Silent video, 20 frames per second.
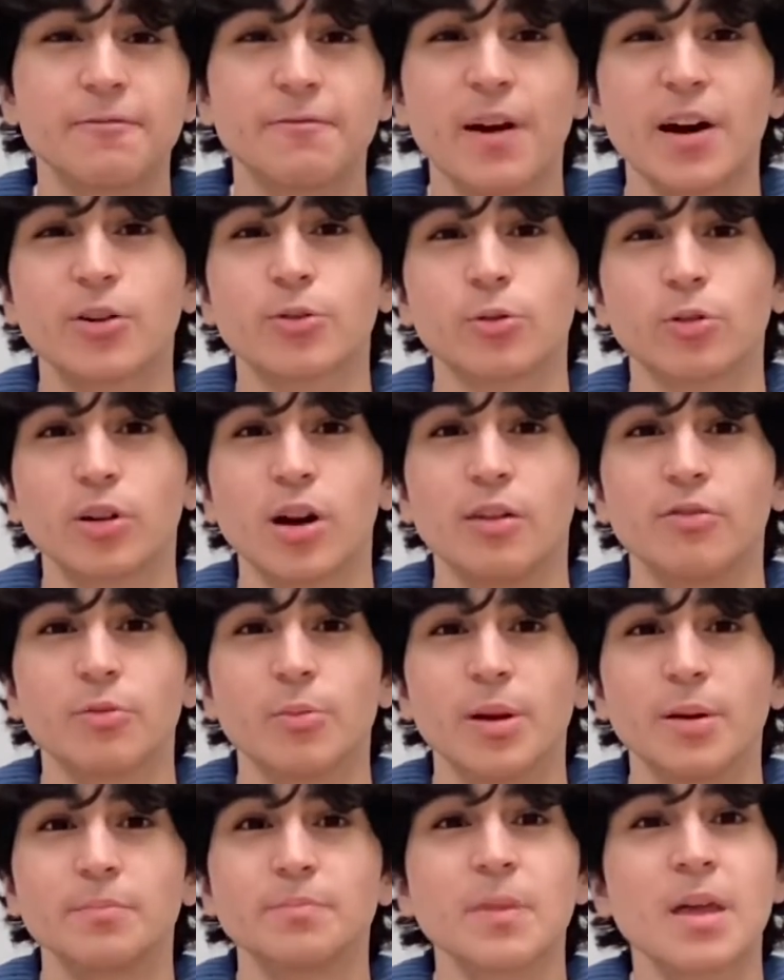federal
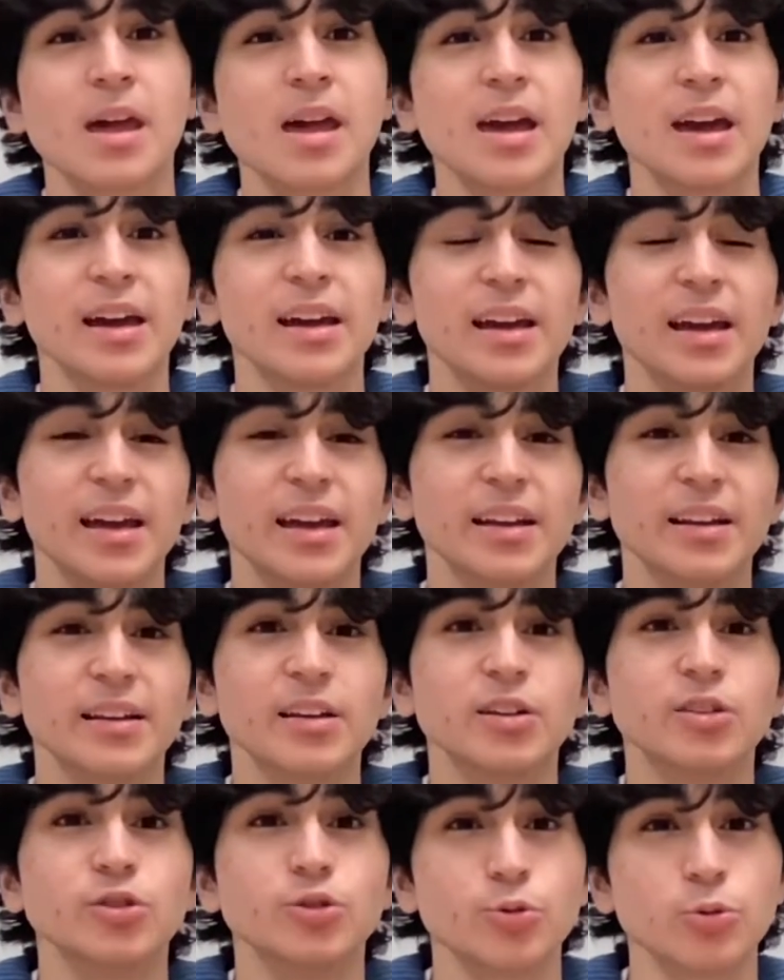government. In
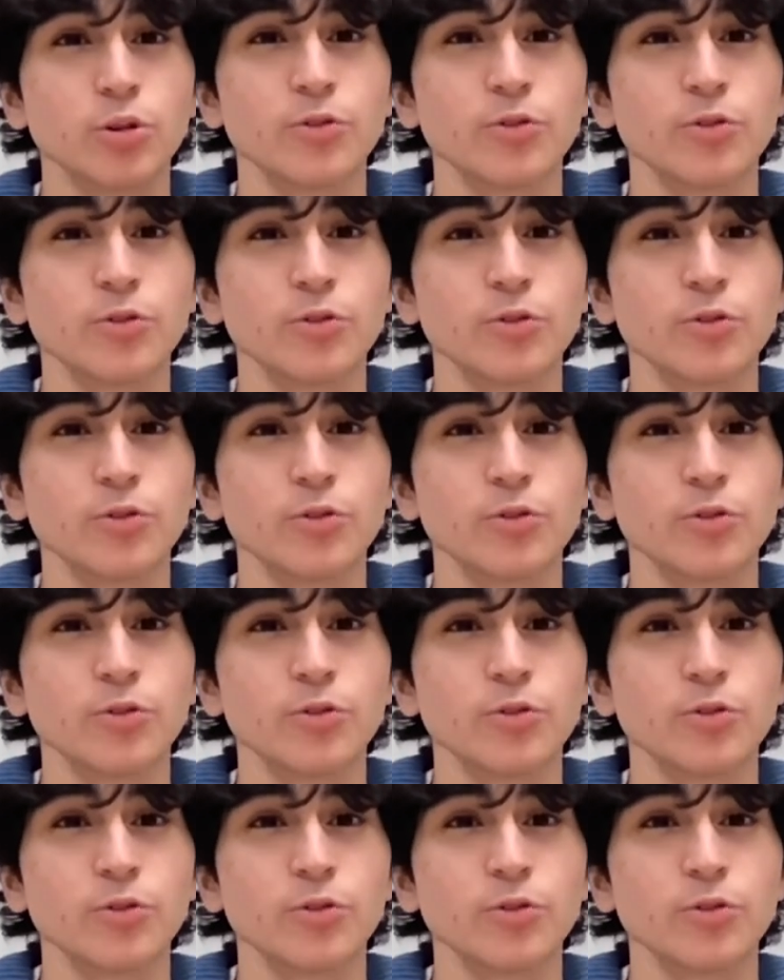dual